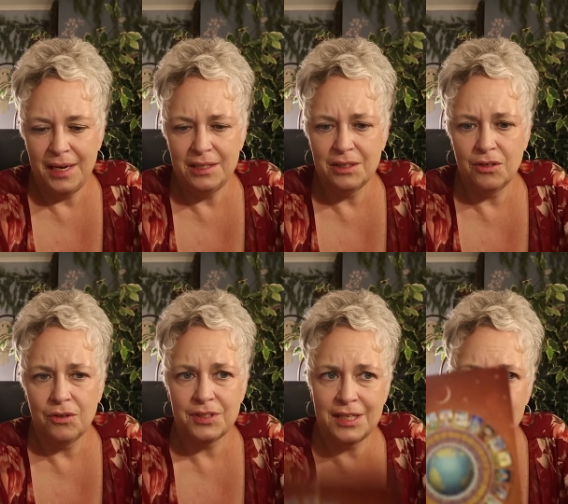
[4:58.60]

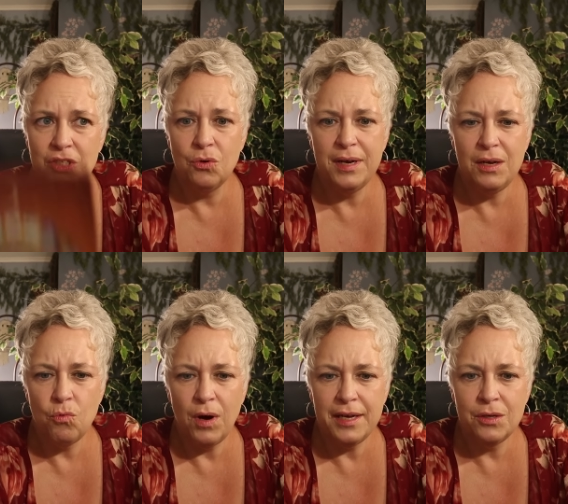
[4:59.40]
Pentacles. And
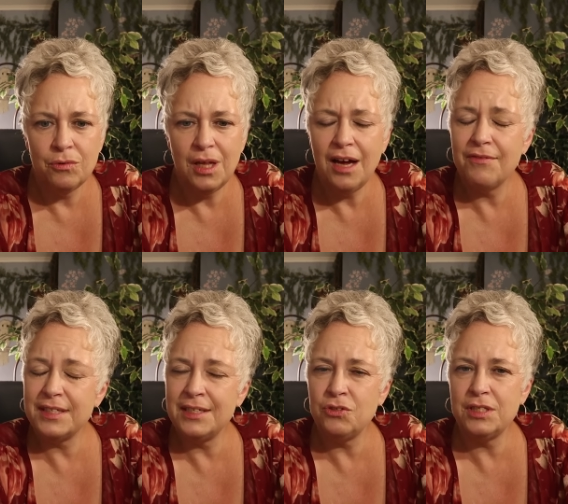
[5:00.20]
doing what you love.
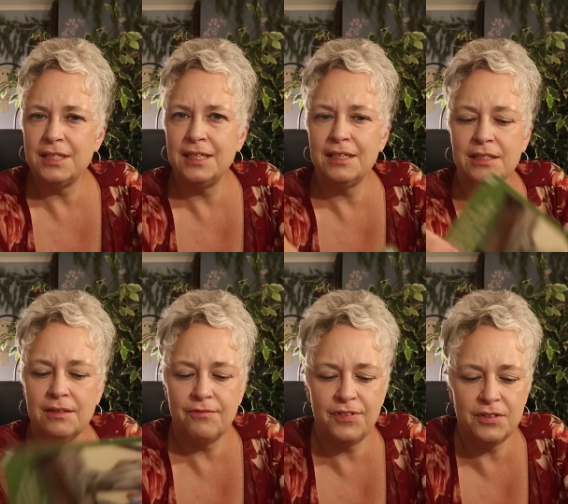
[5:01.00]
It's interesting because
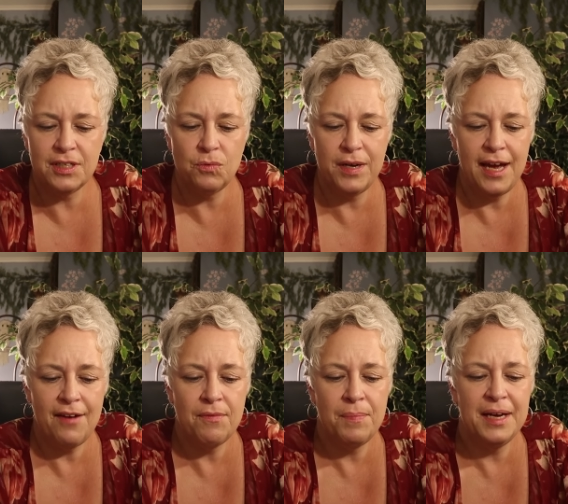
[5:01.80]
it feels like we
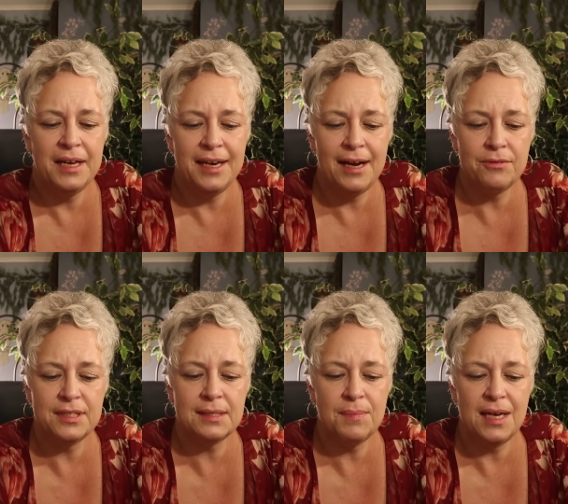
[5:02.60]
have a big
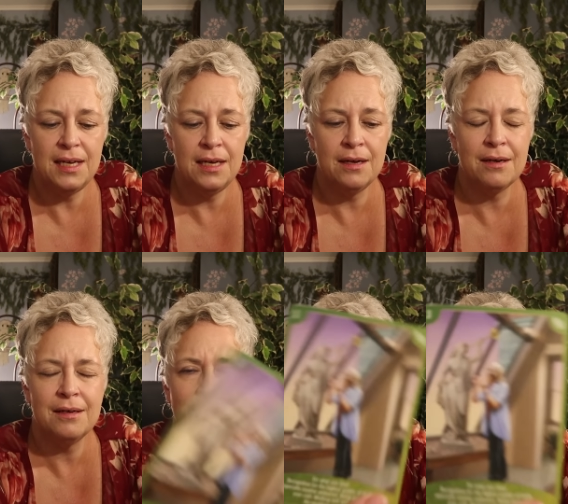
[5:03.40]
announcement here.